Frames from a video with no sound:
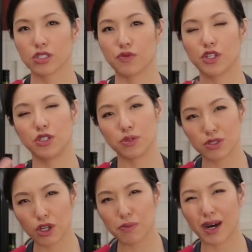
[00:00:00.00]
So if you're gonna use
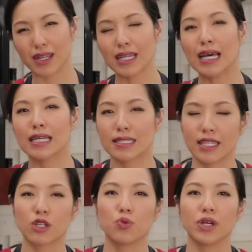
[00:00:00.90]
store-bought,
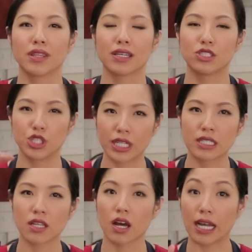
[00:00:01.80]
stick with
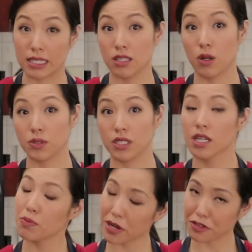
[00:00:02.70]
chicken stock unsalted,
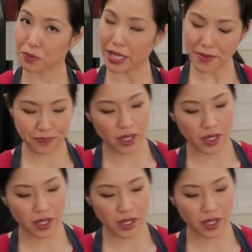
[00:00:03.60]
preferably.